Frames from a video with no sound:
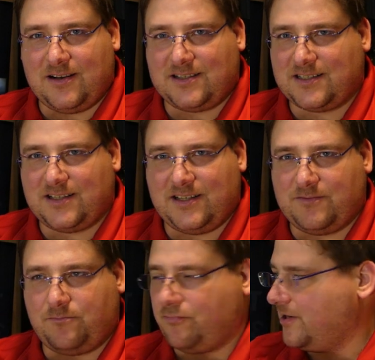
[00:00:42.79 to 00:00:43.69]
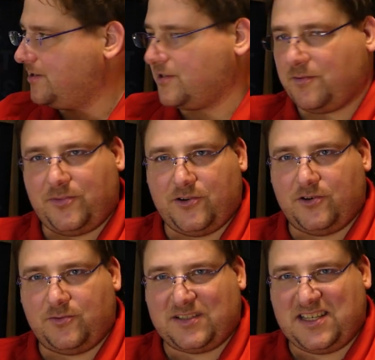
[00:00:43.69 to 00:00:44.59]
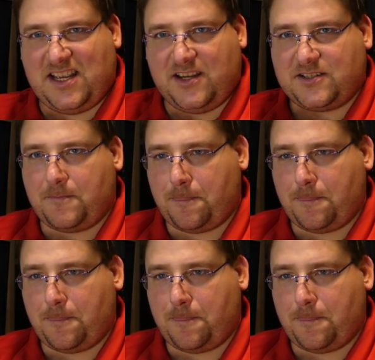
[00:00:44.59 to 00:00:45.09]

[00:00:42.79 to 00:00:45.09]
It just it brings this computer to its knees.